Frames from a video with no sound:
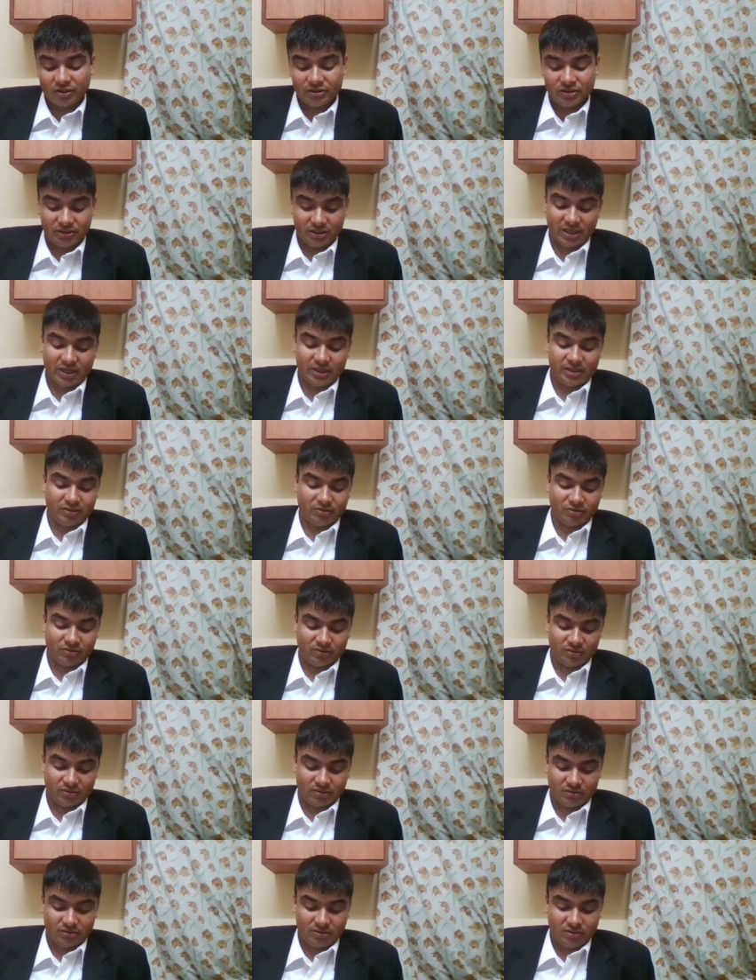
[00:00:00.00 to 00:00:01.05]
deciding
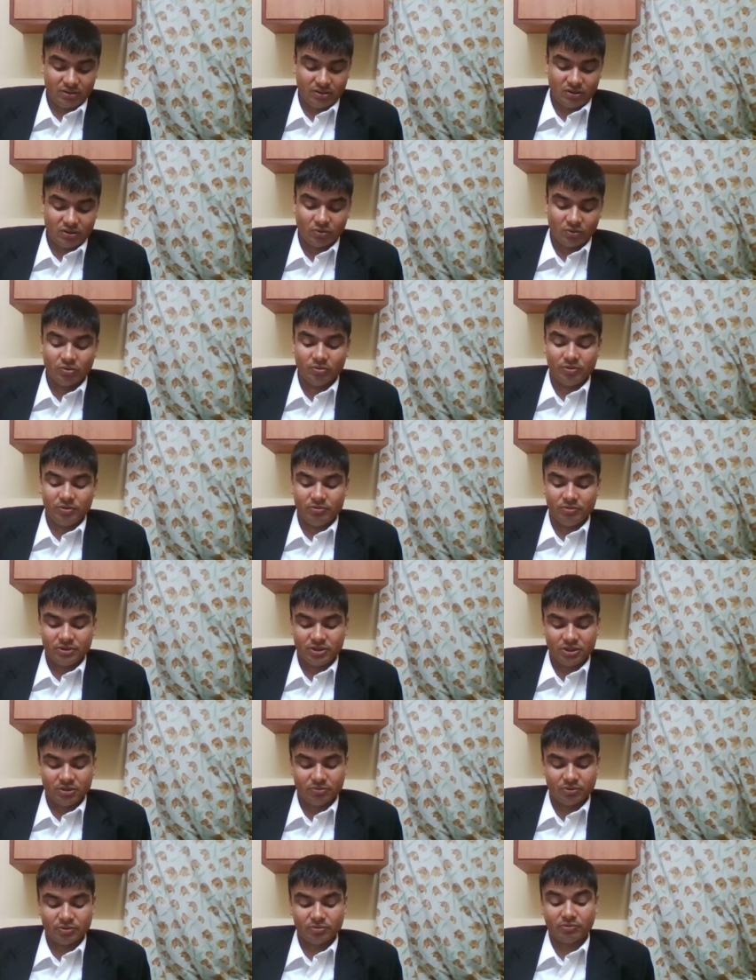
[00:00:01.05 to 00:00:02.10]
on who will be
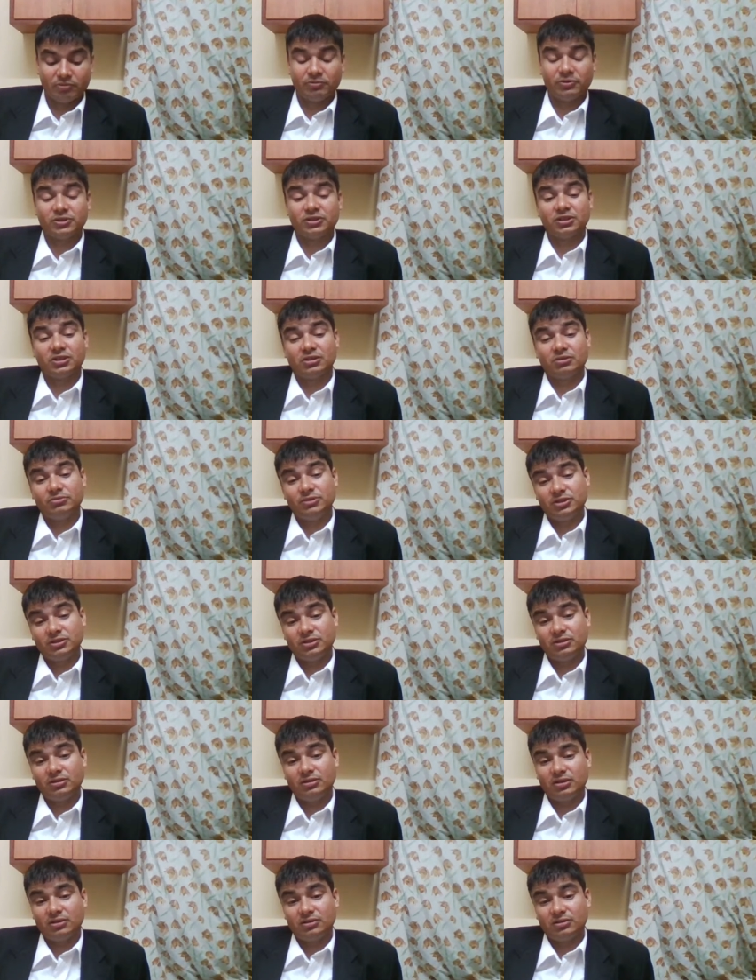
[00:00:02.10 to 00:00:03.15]
chief information
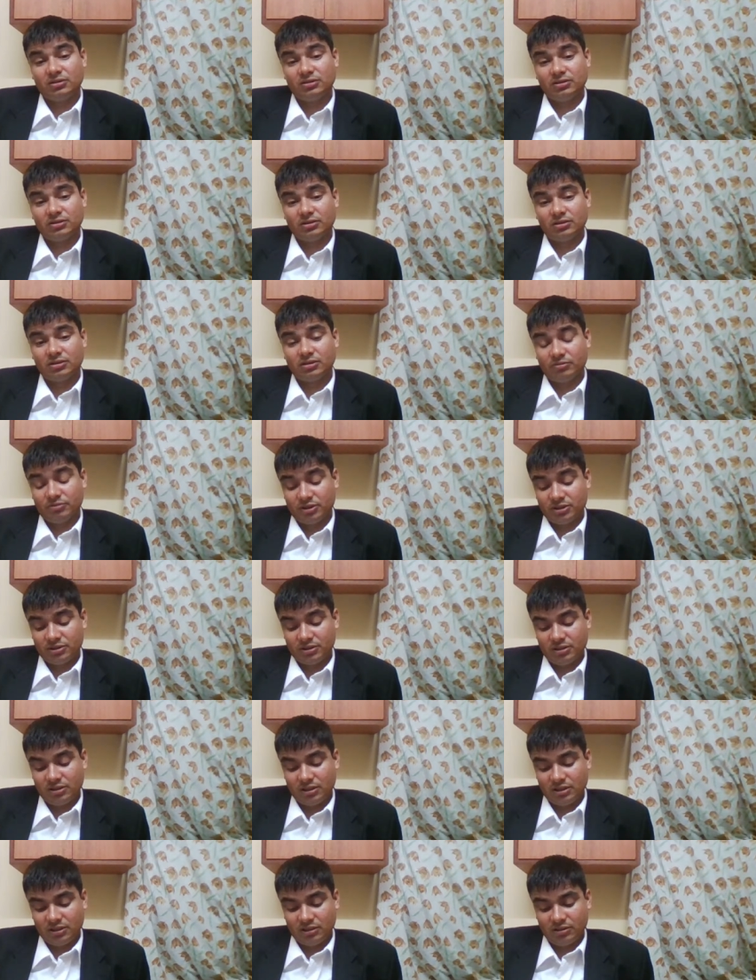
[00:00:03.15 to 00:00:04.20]
commission and
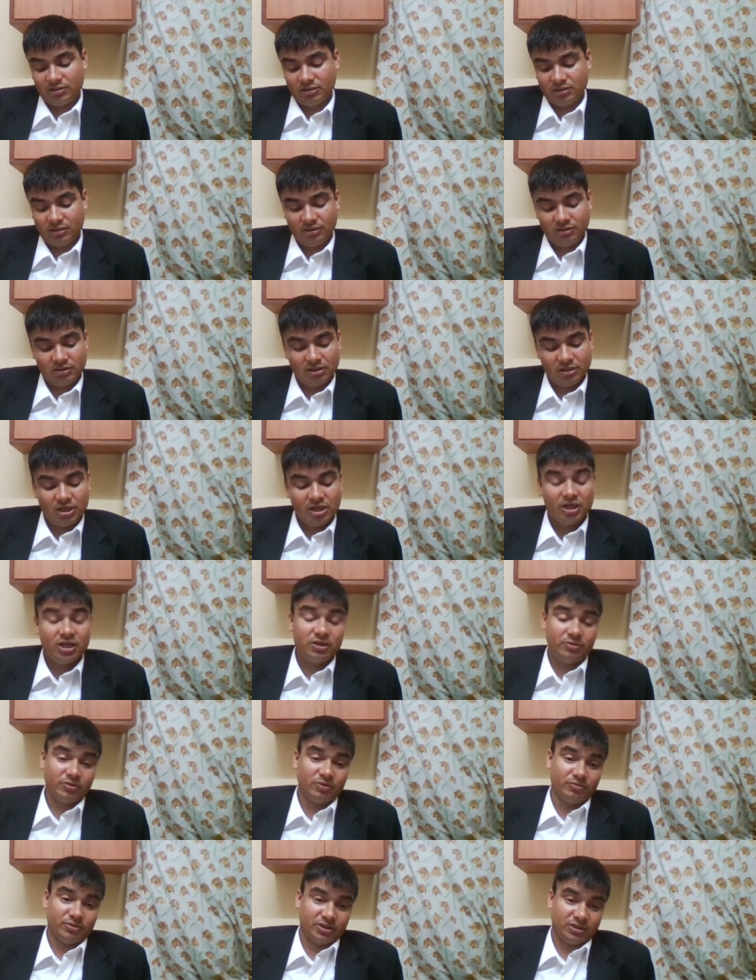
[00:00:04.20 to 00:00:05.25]
commissioner and the
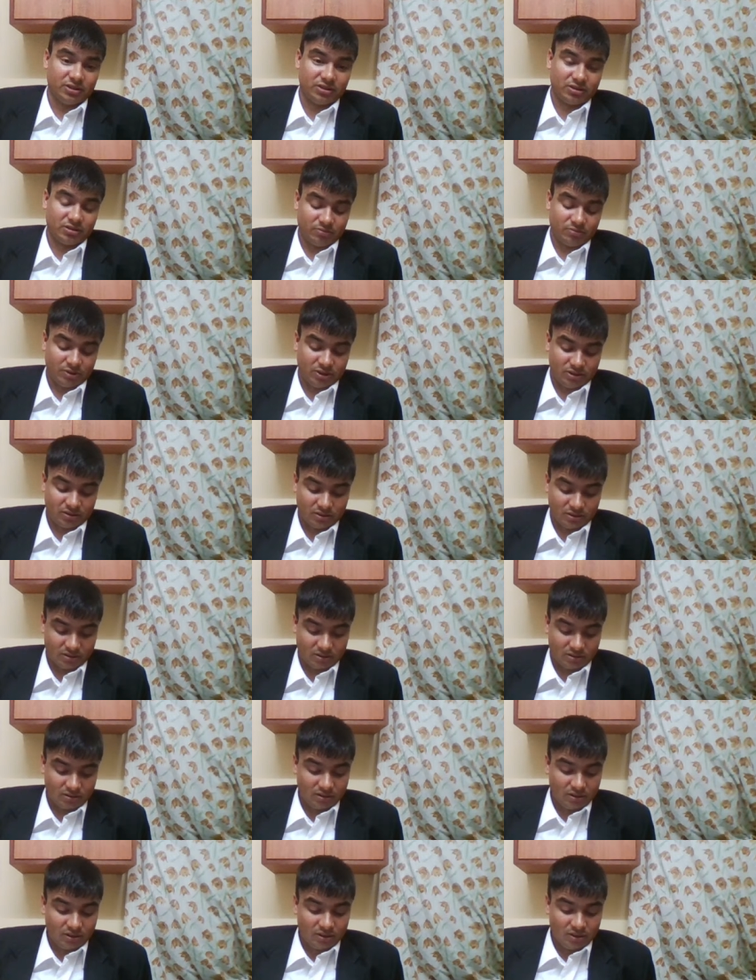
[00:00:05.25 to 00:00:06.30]
information commissioner
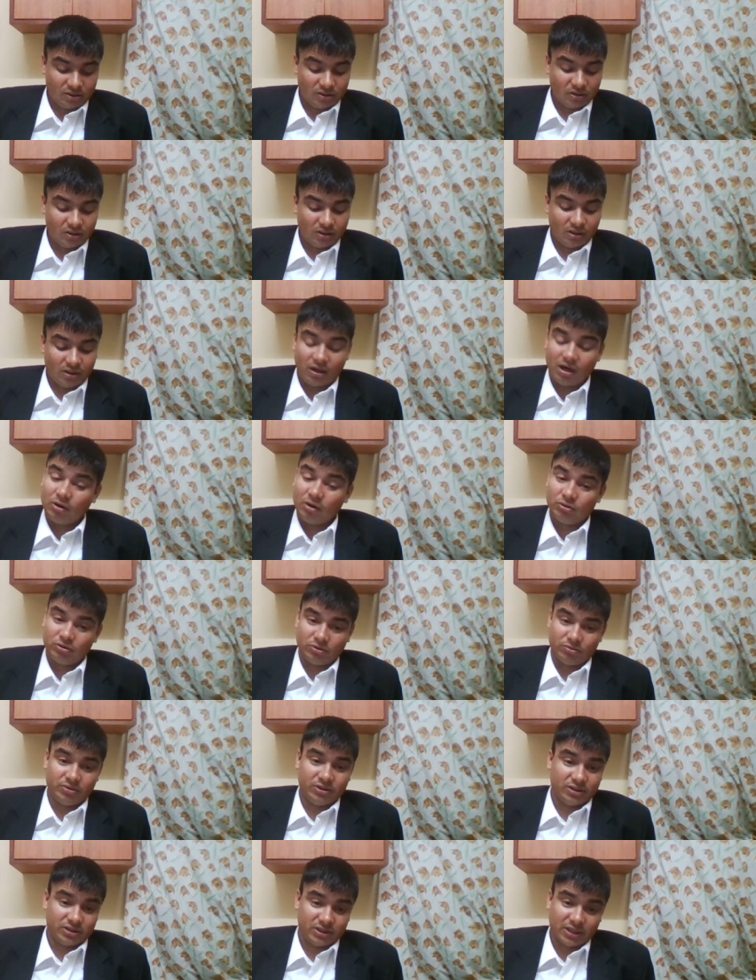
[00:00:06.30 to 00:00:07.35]
out
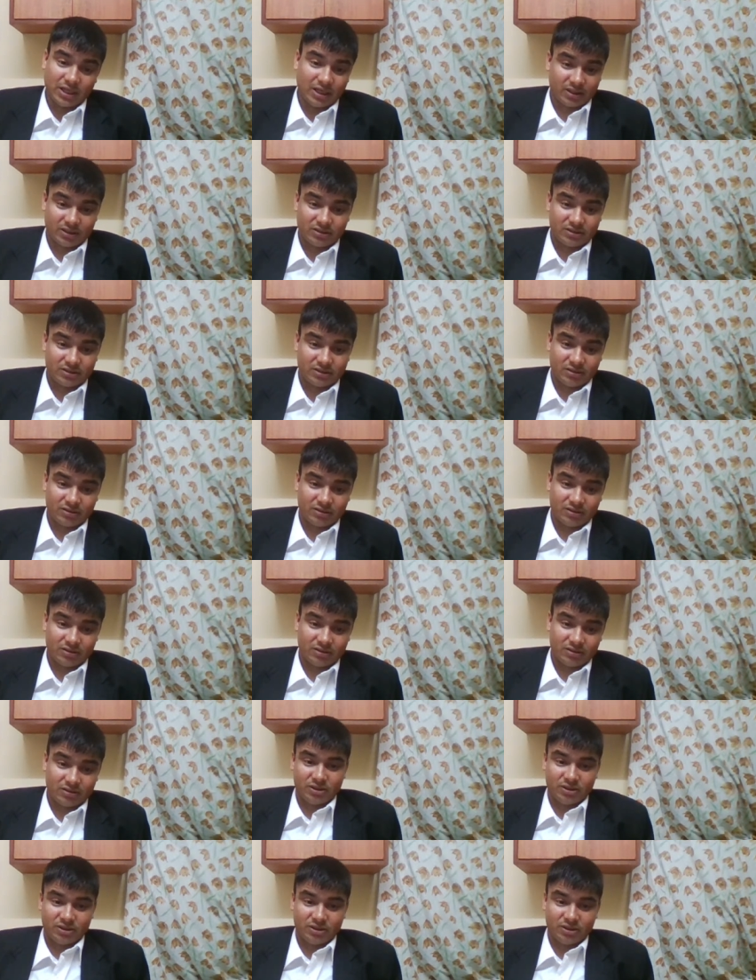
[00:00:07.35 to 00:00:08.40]
of the select
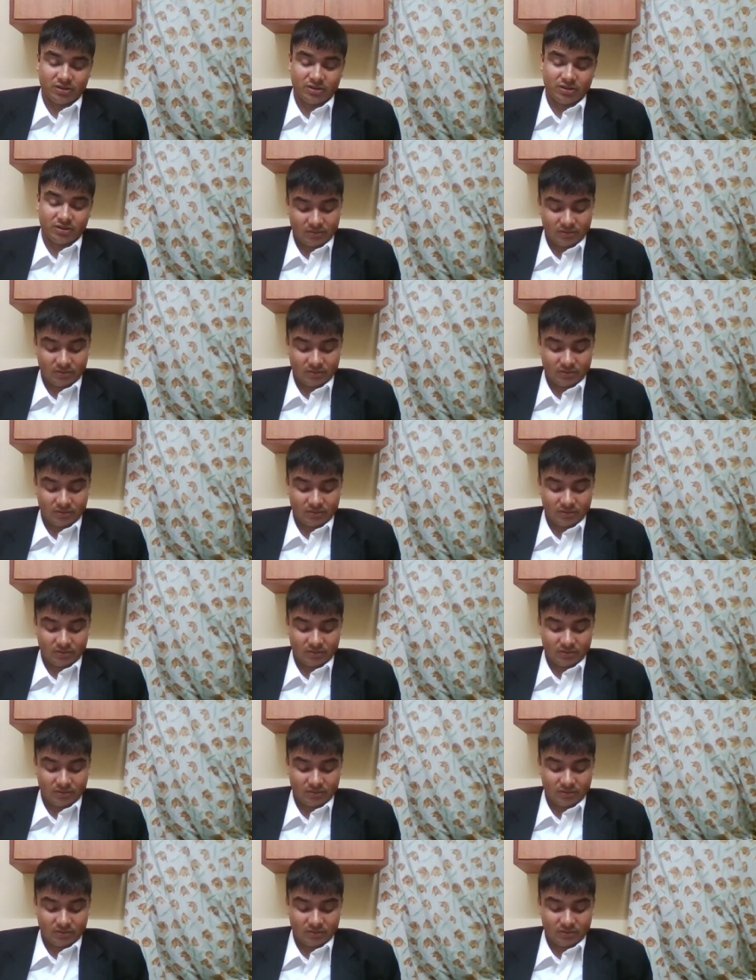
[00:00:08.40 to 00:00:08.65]
committee